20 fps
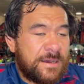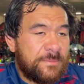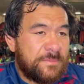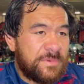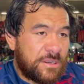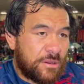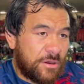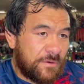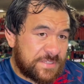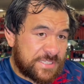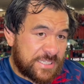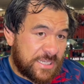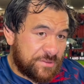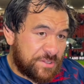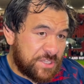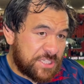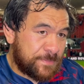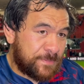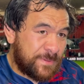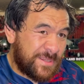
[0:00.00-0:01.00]
and obviously our
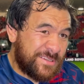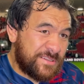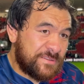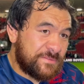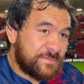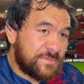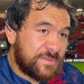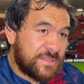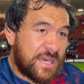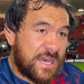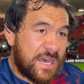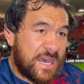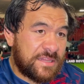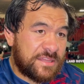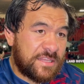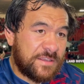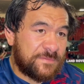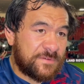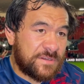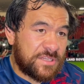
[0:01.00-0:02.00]
discipline
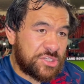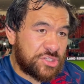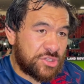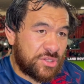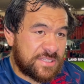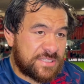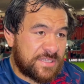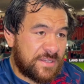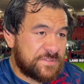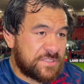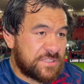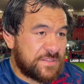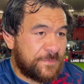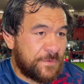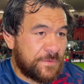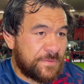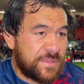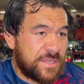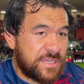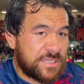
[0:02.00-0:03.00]
definitely shot ourselves in the
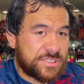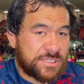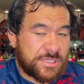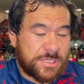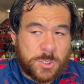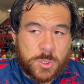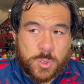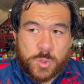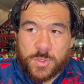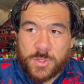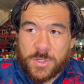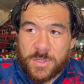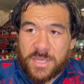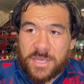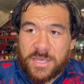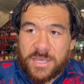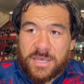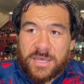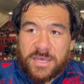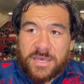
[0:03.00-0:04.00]
foot there. So
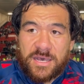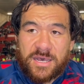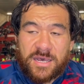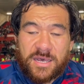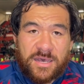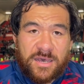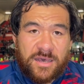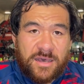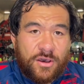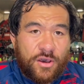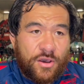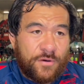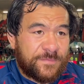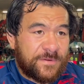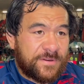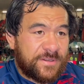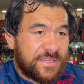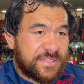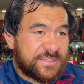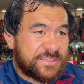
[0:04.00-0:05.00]

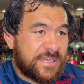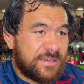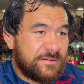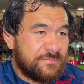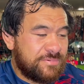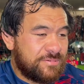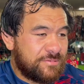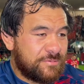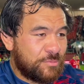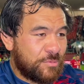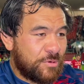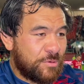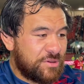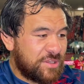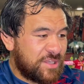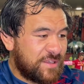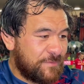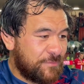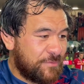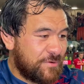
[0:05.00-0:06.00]
hopefully next time we
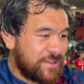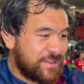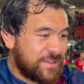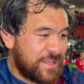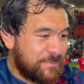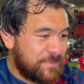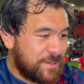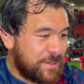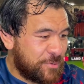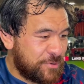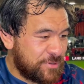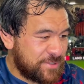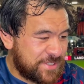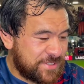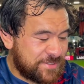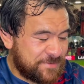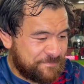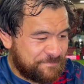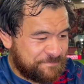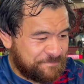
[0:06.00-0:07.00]
won't give away that many
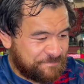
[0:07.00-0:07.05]
points.